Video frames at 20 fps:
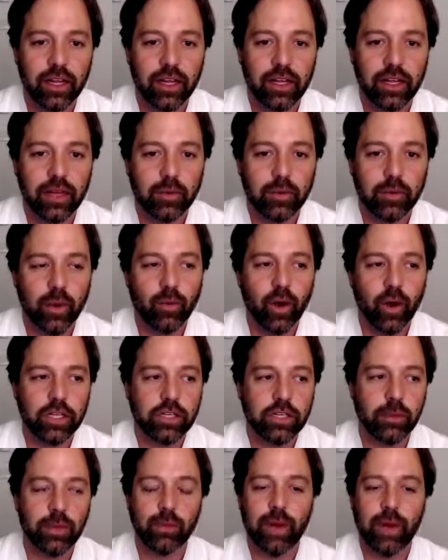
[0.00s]
that we want to
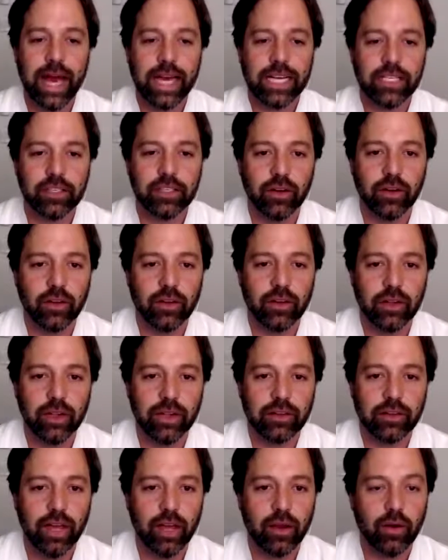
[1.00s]
be rational,
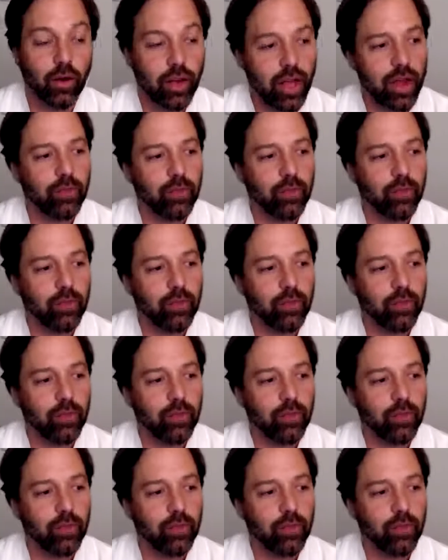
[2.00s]
it's like, okay,